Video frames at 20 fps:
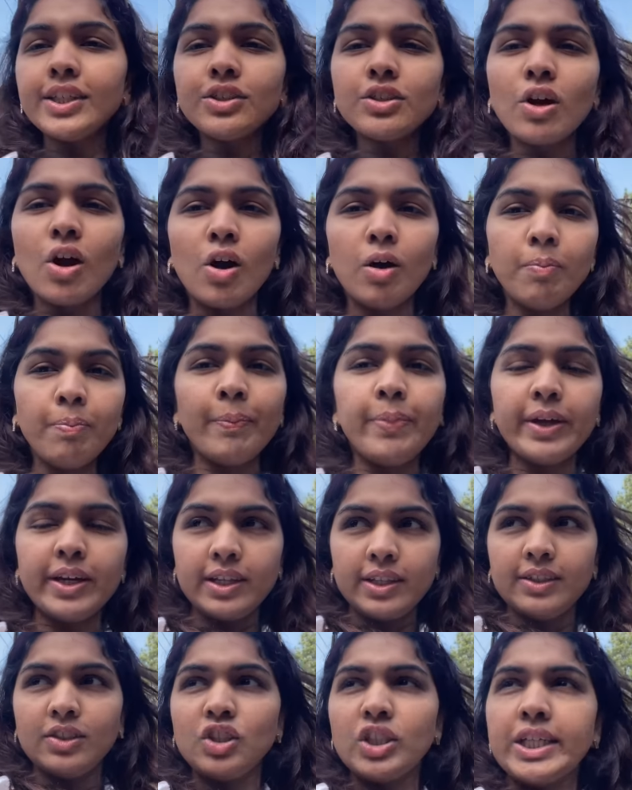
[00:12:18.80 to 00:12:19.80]
shop
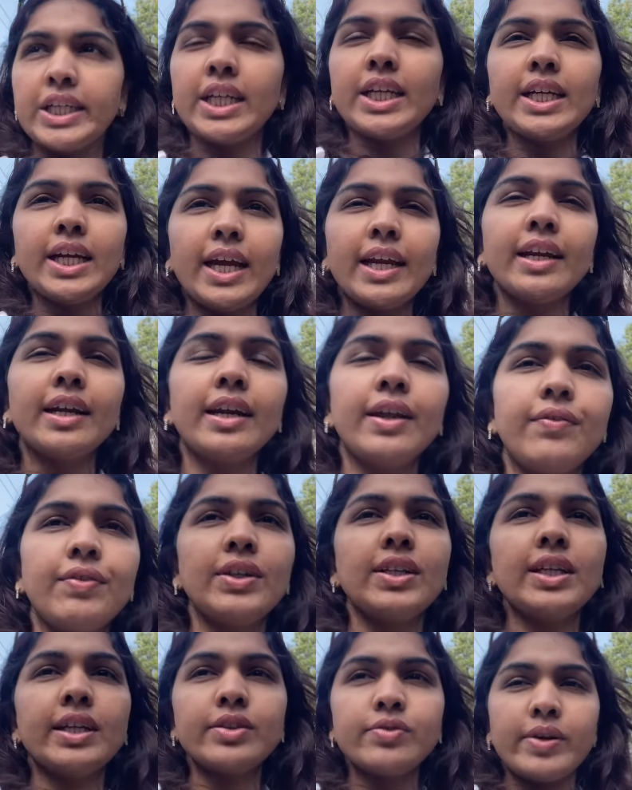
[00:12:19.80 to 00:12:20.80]
because chikki and
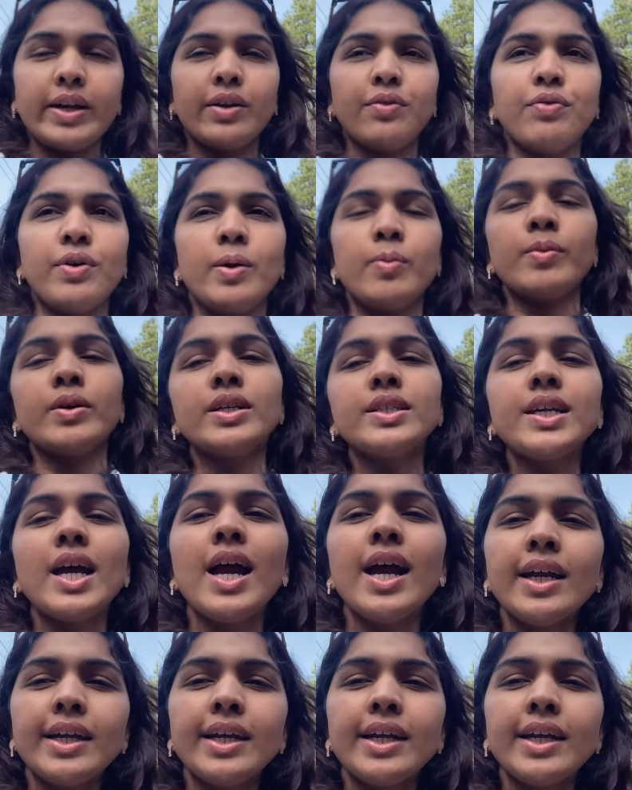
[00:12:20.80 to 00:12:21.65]
everything is very famous.